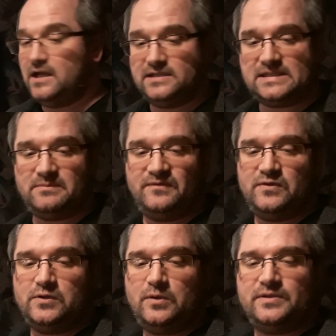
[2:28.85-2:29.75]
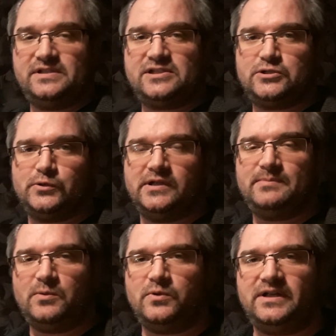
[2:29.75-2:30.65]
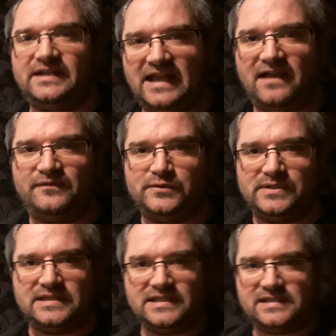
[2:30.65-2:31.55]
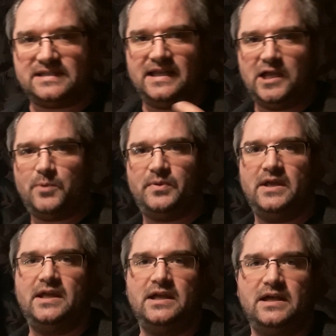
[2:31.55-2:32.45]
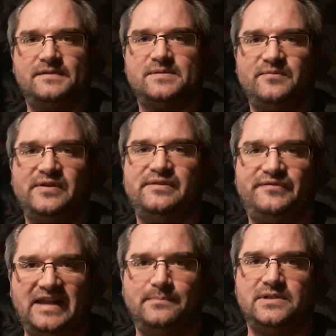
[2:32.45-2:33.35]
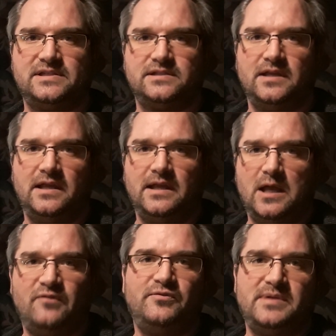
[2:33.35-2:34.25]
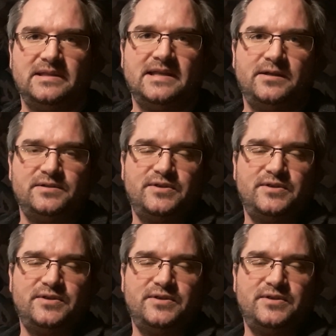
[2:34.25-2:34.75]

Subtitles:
some of you know this story, but we're going to have to enlist the help of some very famous alphabet letters.